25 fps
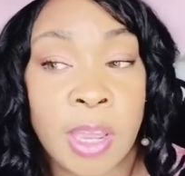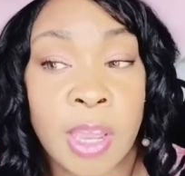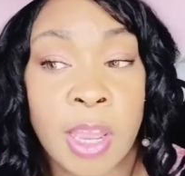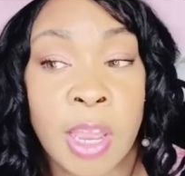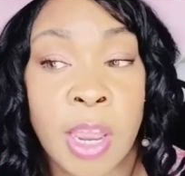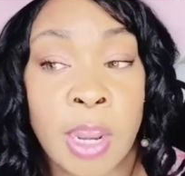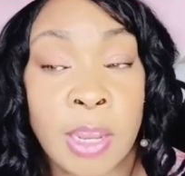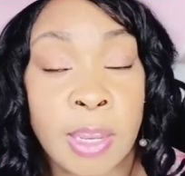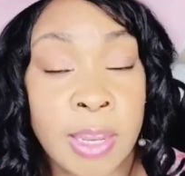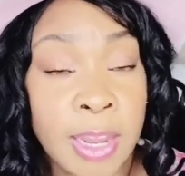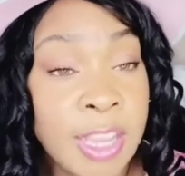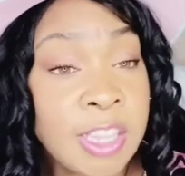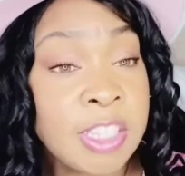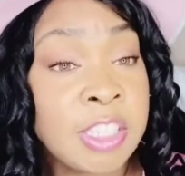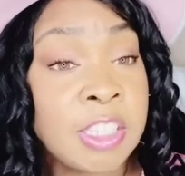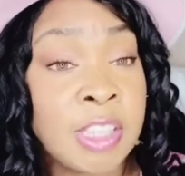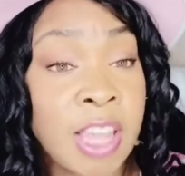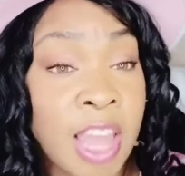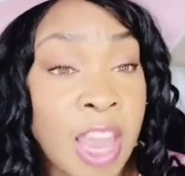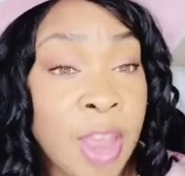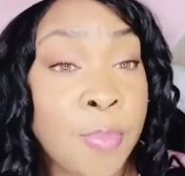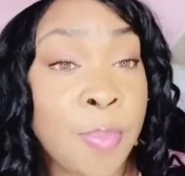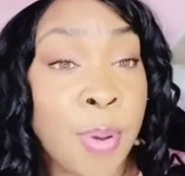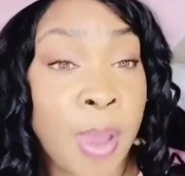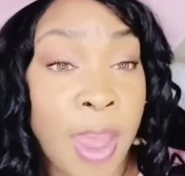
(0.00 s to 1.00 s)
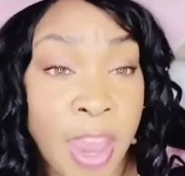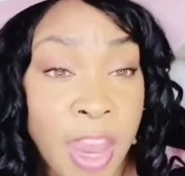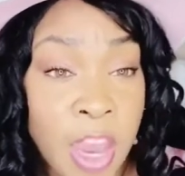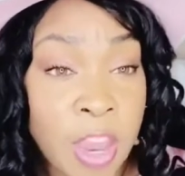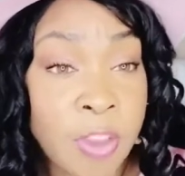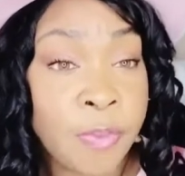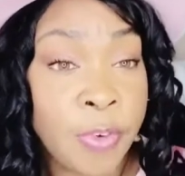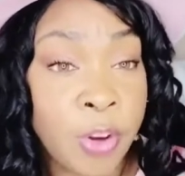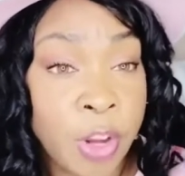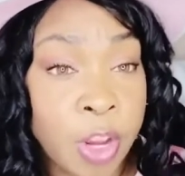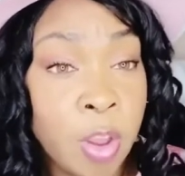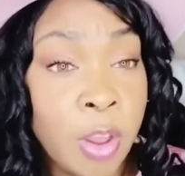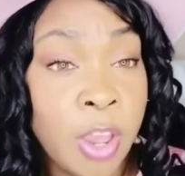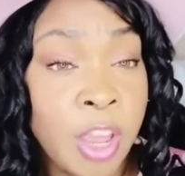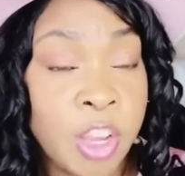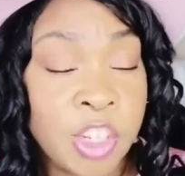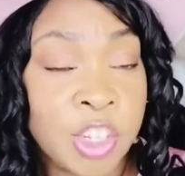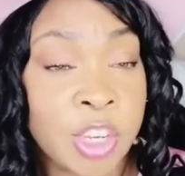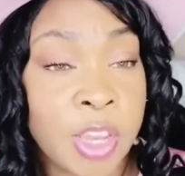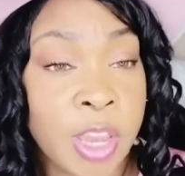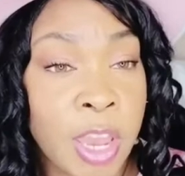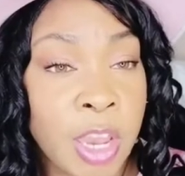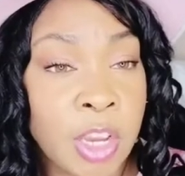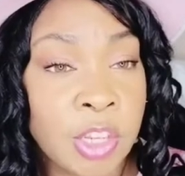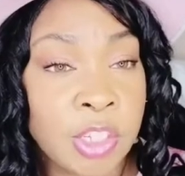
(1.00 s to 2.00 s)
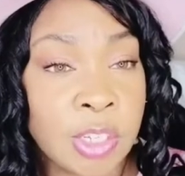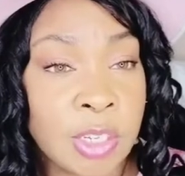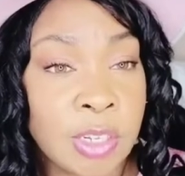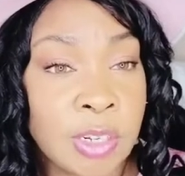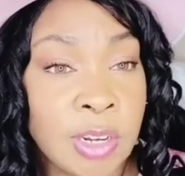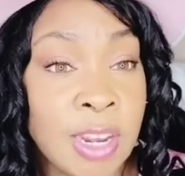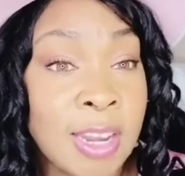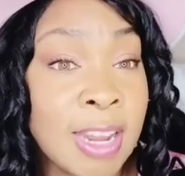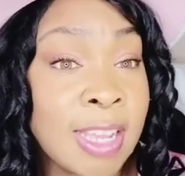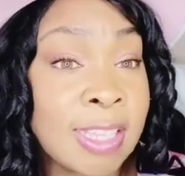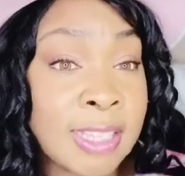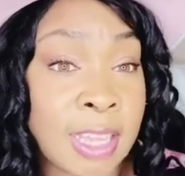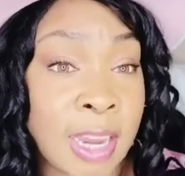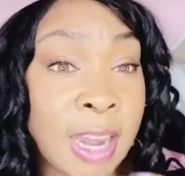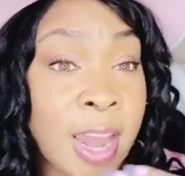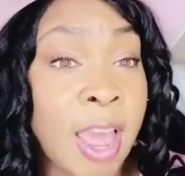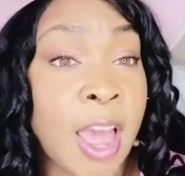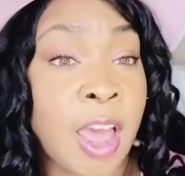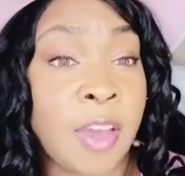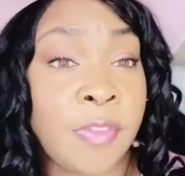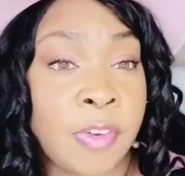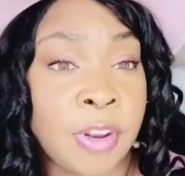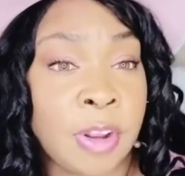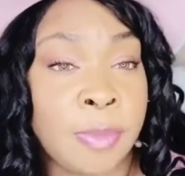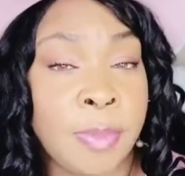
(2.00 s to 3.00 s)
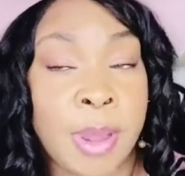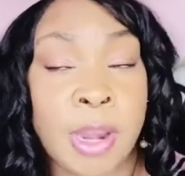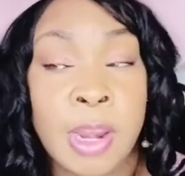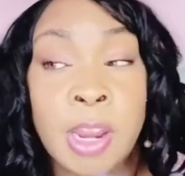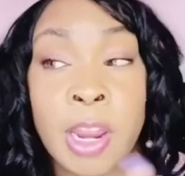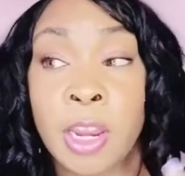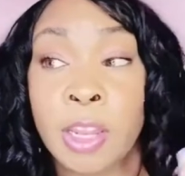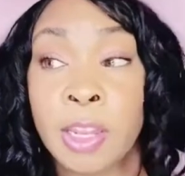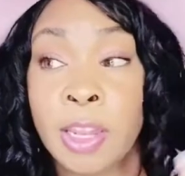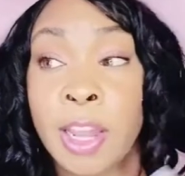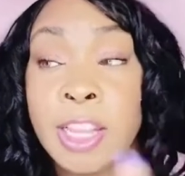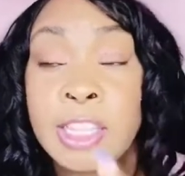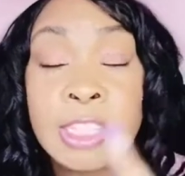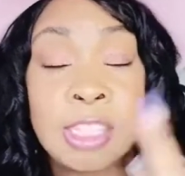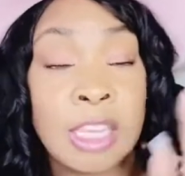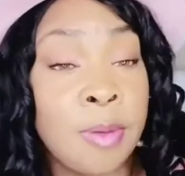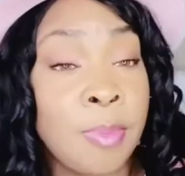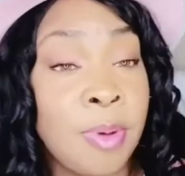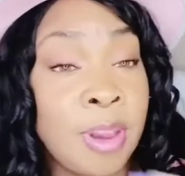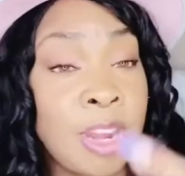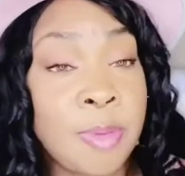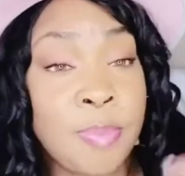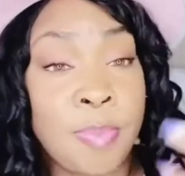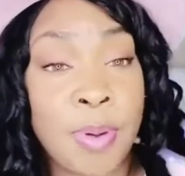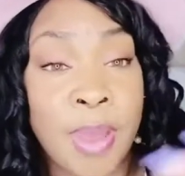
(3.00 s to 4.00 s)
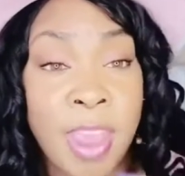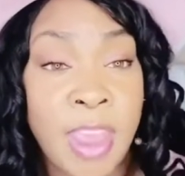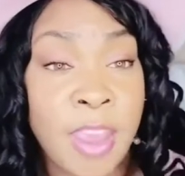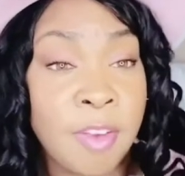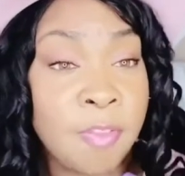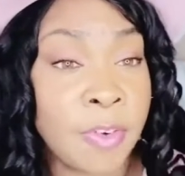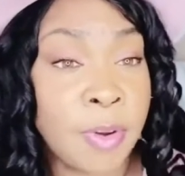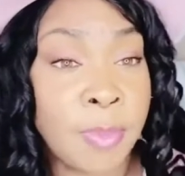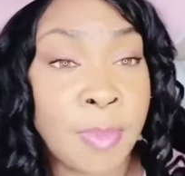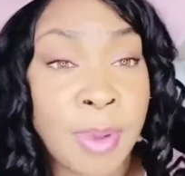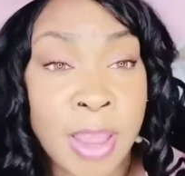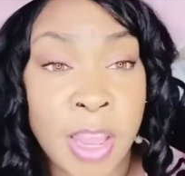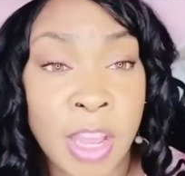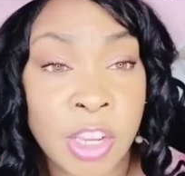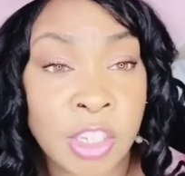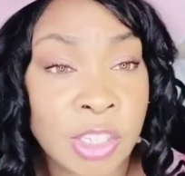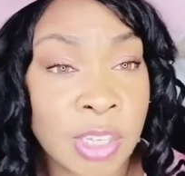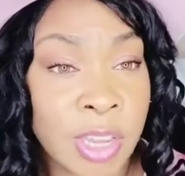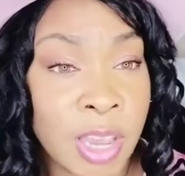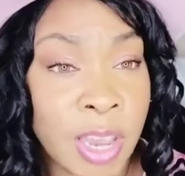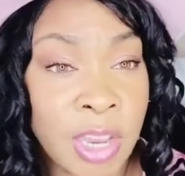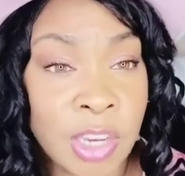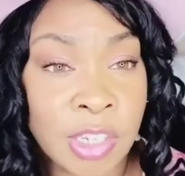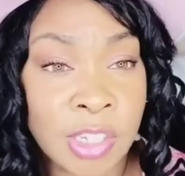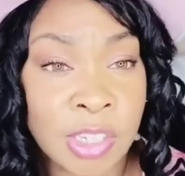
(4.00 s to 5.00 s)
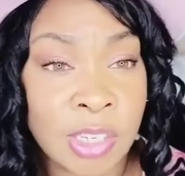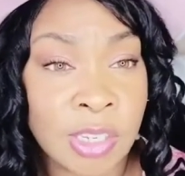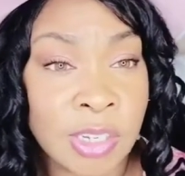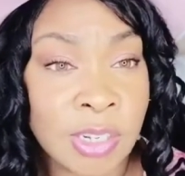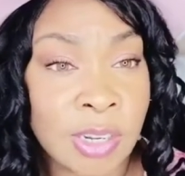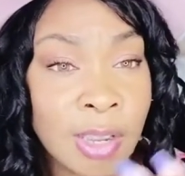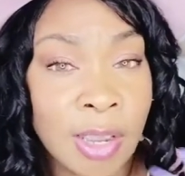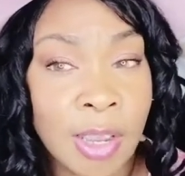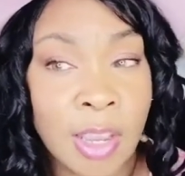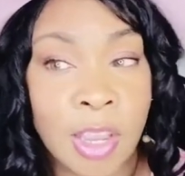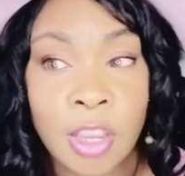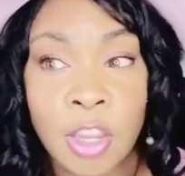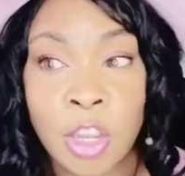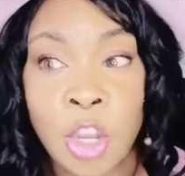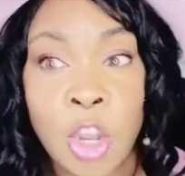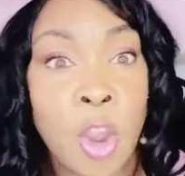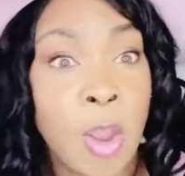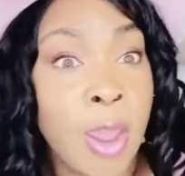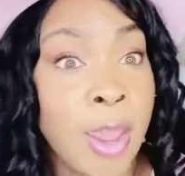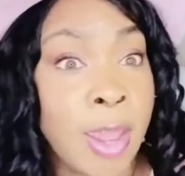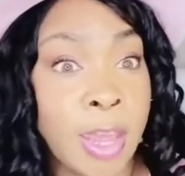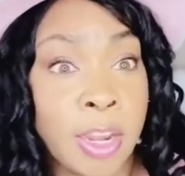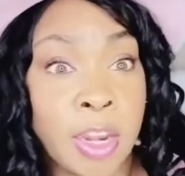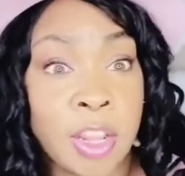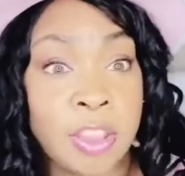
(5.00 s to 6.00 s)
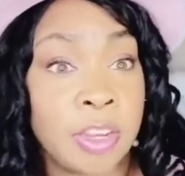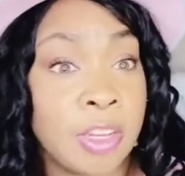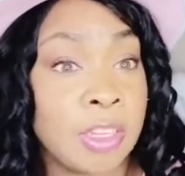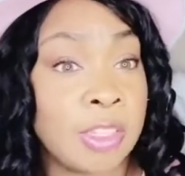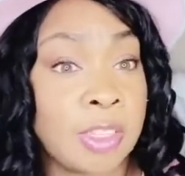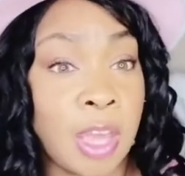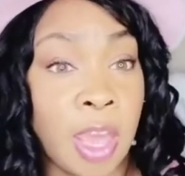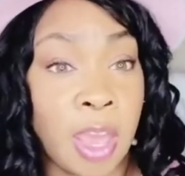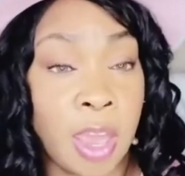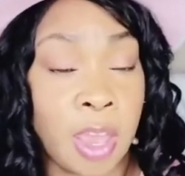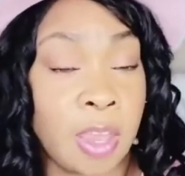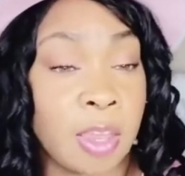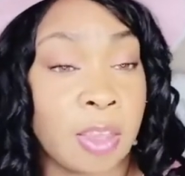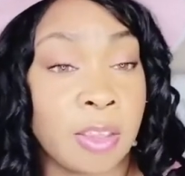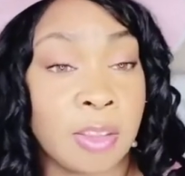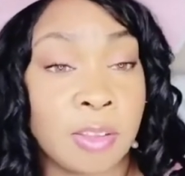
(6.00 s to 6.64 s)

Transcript: Unless they paying for your education. And that's kind of how I feel about it. Unless somebody paying for my education, you ain't got nothing to say.